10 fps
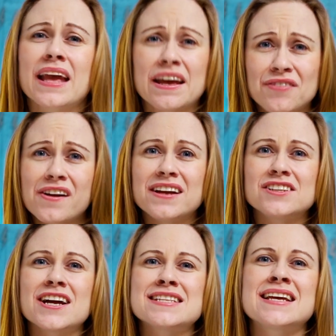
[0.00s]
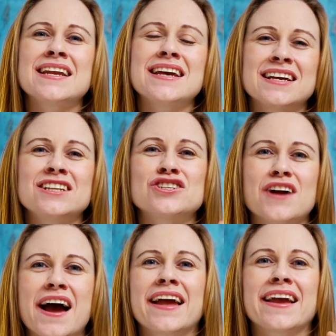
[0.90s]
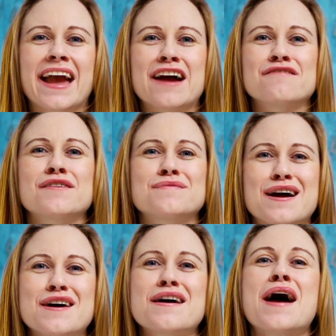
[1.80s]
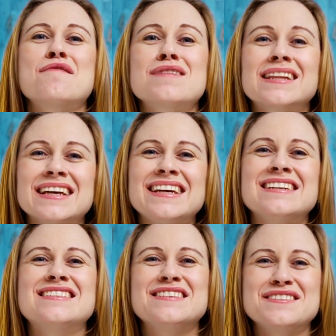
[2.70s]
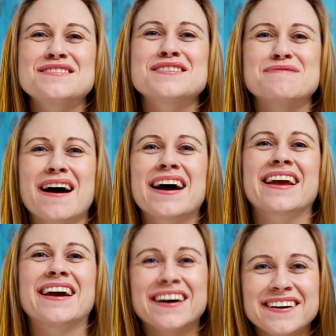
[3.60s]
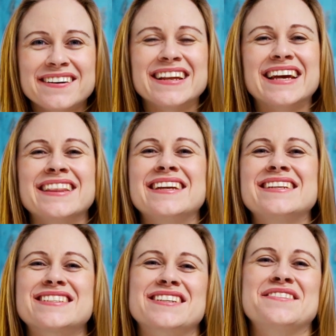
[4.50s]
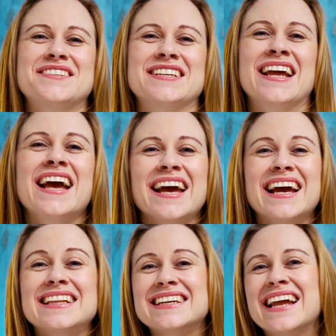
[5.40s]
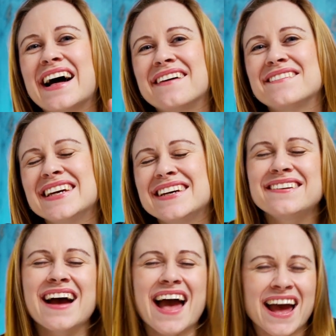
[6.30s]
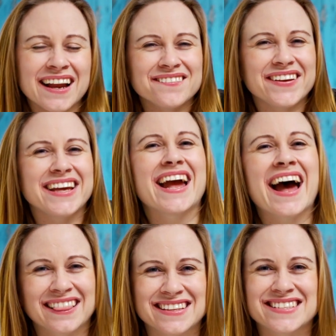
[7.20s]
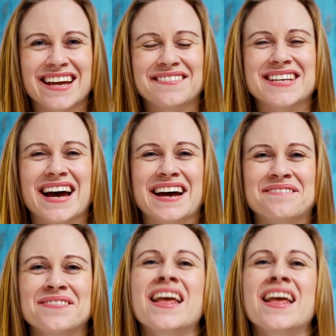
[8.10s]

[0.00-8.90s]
If you're interested in trying Canva Pro, please use my code in the description. It's gonna help you and me at the same time.